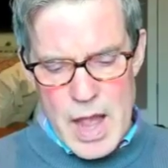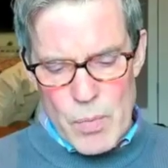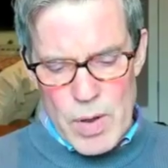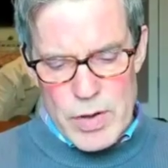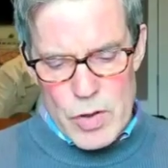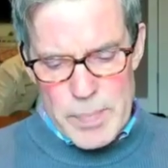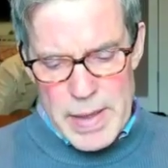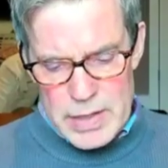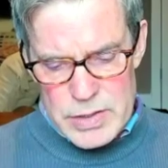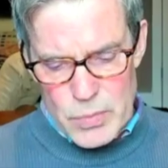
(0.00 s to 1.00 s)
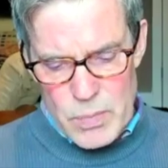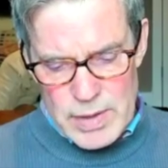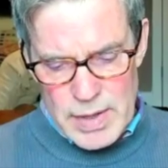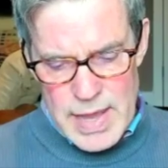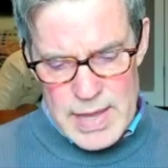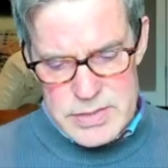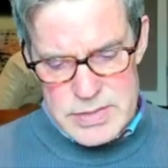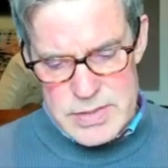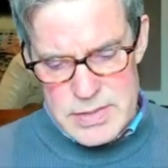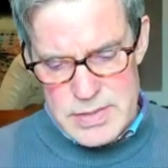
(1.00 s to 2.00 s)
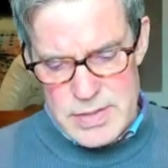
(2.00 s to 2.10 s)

I want to go back to one last